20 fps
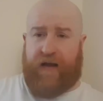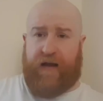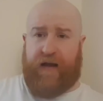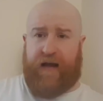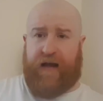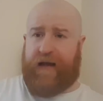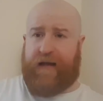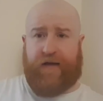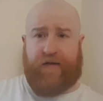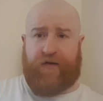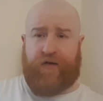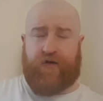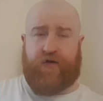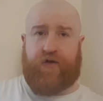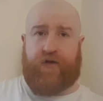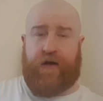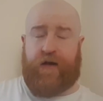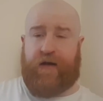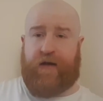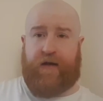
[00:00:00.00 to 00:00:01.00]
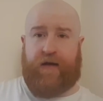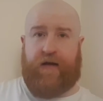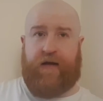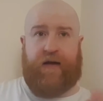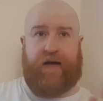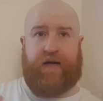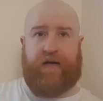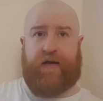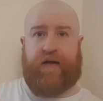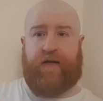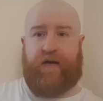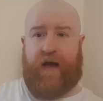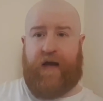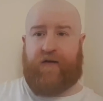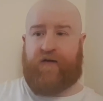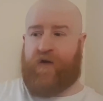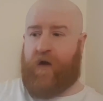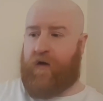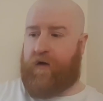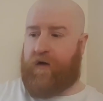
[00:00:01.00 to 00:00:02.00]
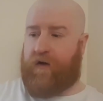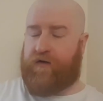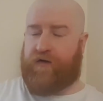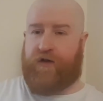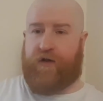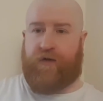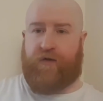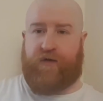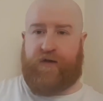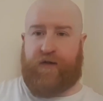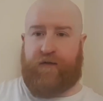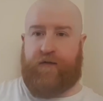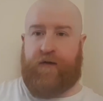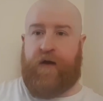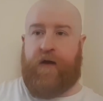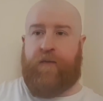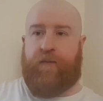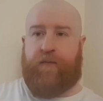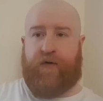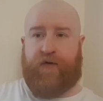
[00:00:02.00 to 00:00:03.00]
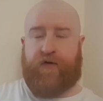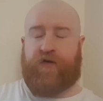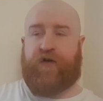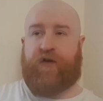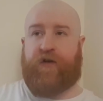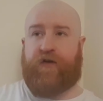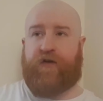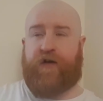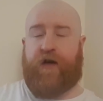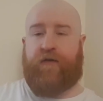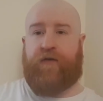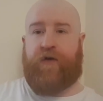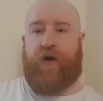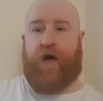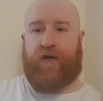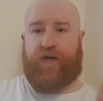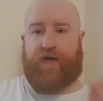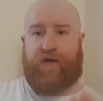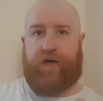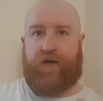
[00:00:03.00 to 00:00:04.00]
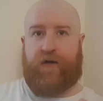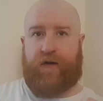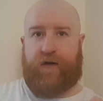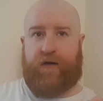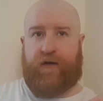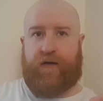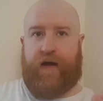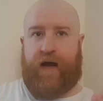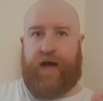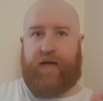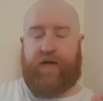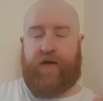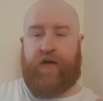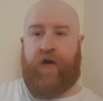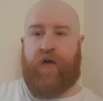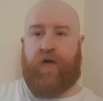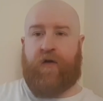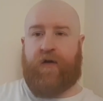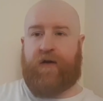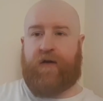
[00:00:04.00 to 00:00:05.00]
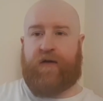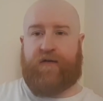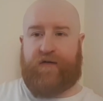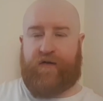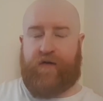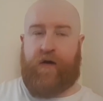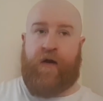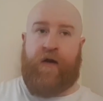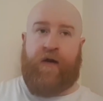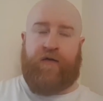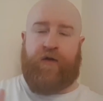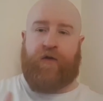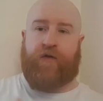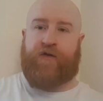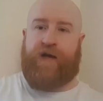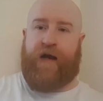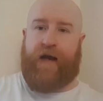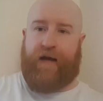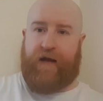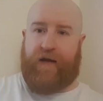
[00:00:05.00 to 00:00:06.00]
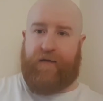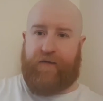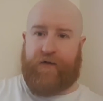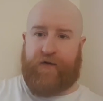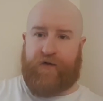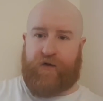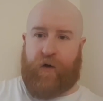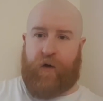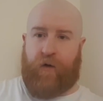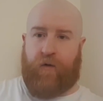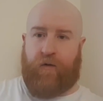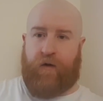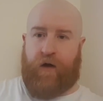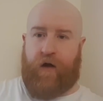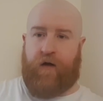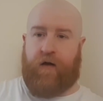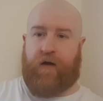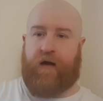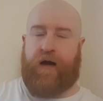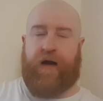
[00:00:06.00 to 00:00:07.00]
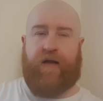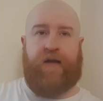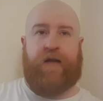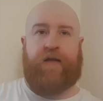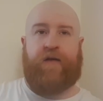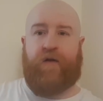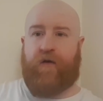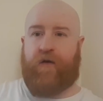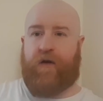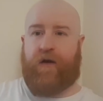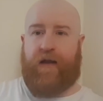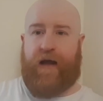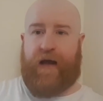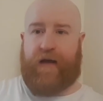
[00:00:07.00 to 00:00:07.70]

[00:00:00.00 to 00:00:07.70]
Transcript: It's not conducive. Prisoners have got to, like, they're not going to, they'll take it for so long and then they're going to